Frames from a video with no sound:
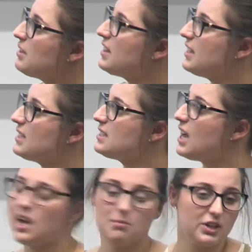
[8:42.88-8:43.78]
of the things that
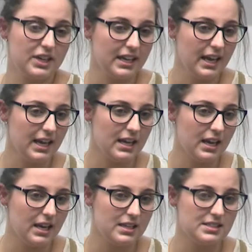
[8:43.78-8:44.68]
I'm looking at
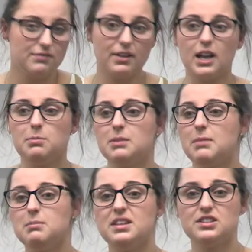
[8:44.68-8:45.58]
is developing
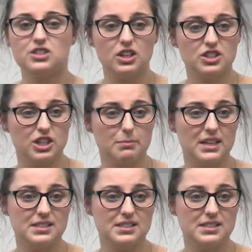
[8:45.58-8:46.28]
my methodology and my